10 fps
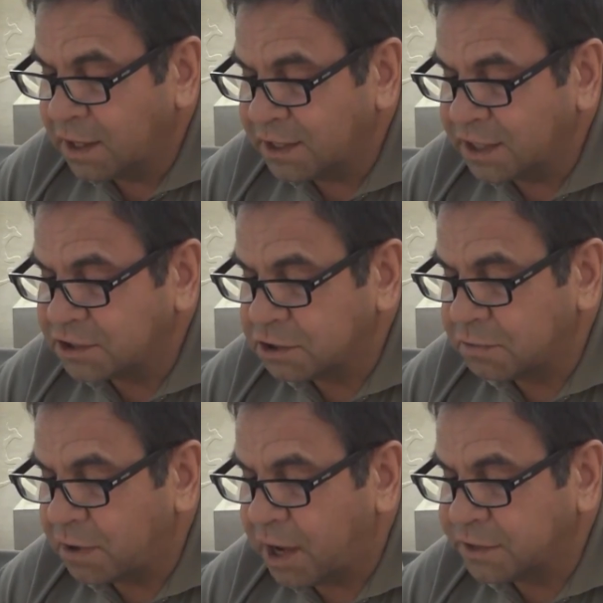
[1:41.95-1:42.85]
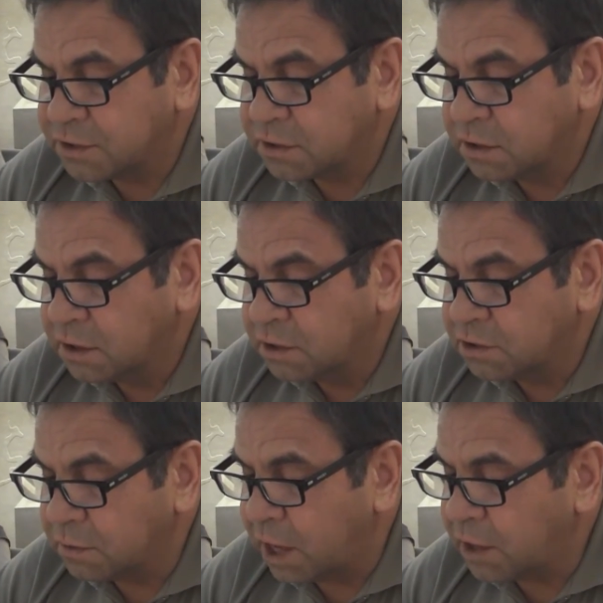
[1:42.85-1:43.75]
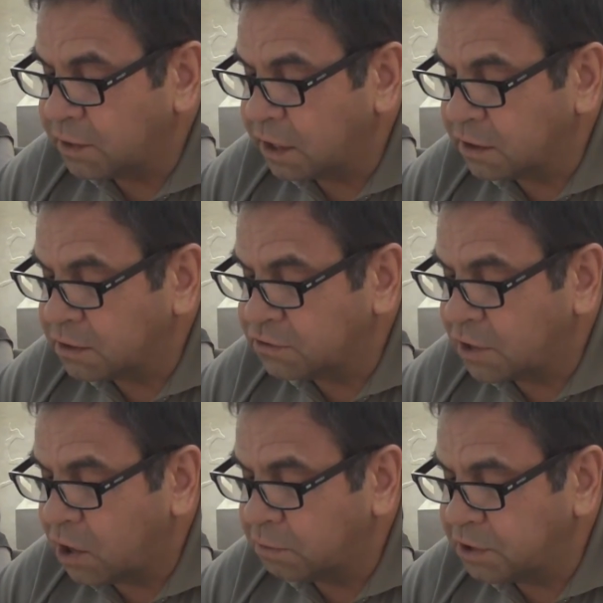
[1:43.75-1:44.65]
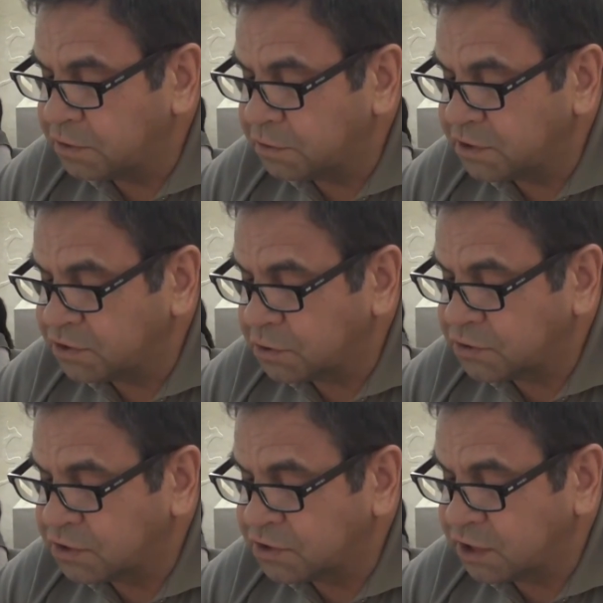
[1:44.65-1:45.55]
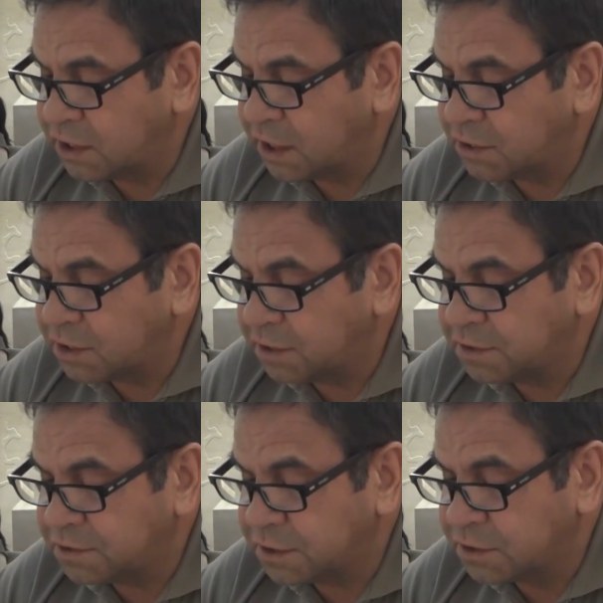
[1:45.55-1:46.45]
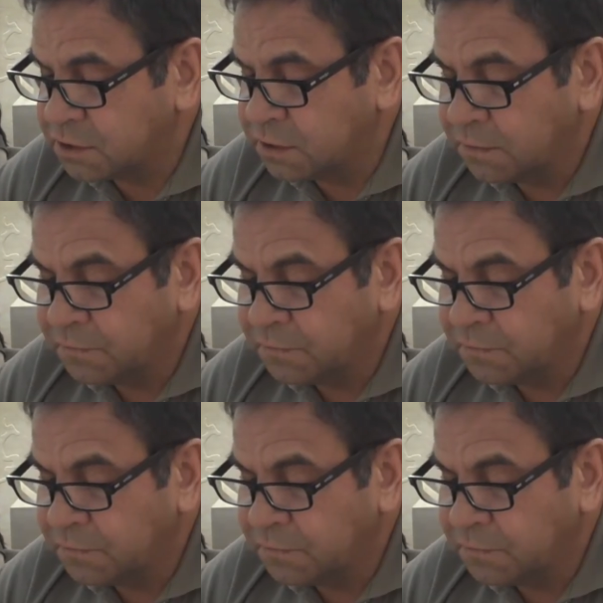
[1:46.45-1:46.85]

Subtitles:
against the rights to own and control mineral resources in our territories.